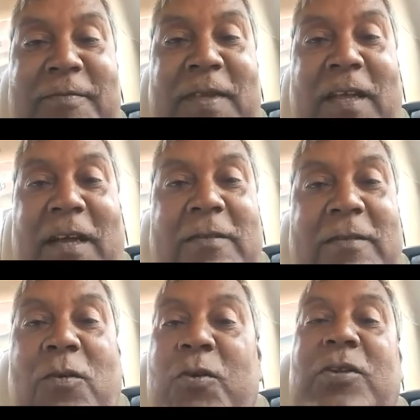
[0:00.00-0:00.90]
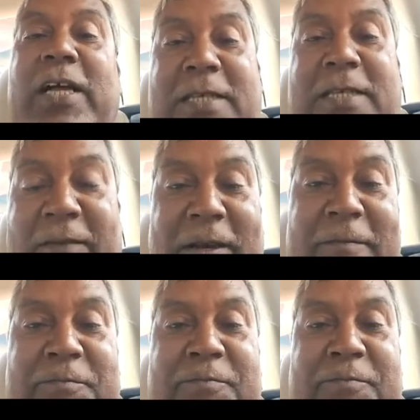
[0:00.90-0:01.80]
and on the highest level.
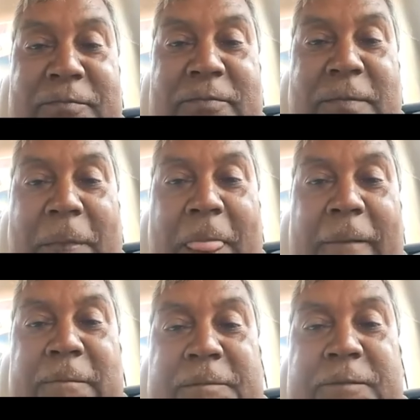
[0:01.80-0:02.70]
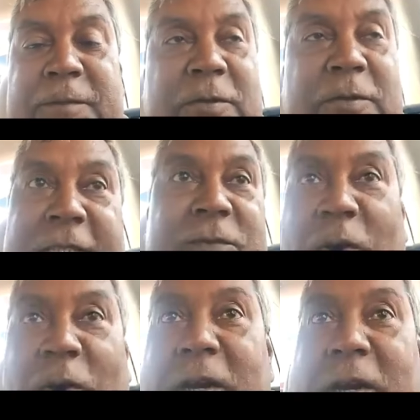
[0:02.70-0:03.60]
So this is
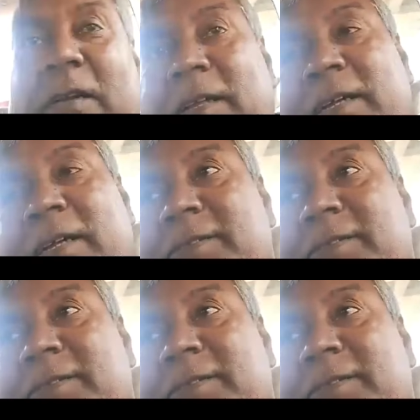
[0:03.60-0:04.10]
one, and others